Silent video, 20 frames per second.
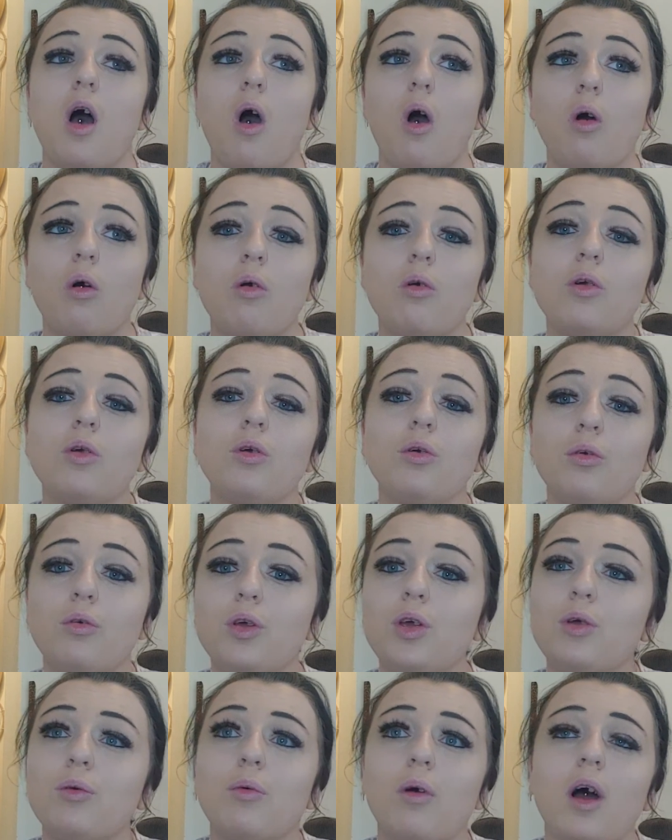own who
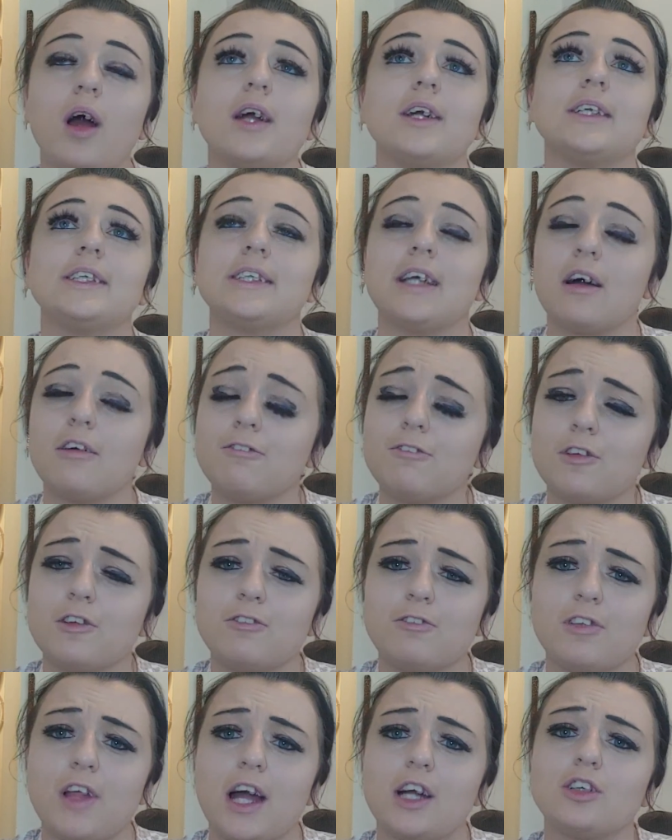you are,
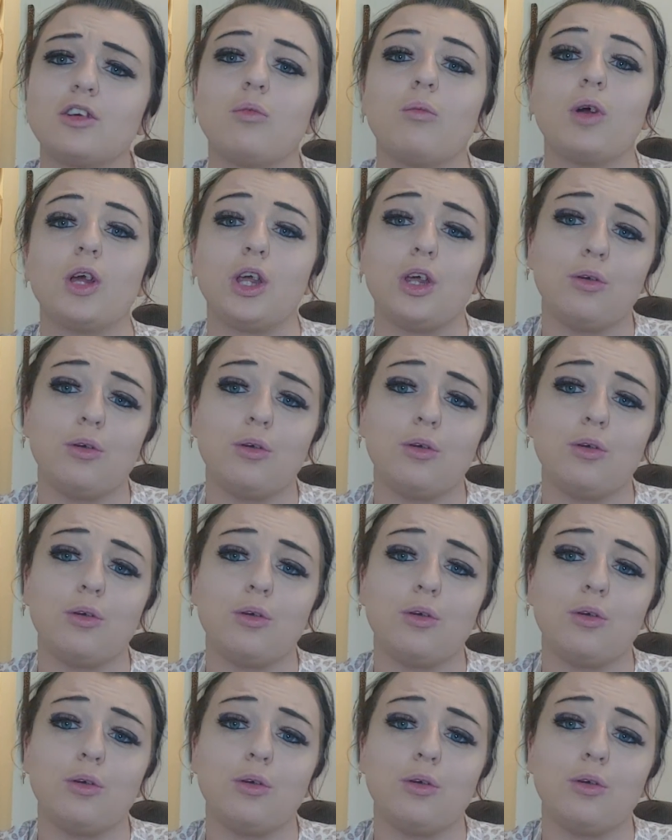self-reflect on what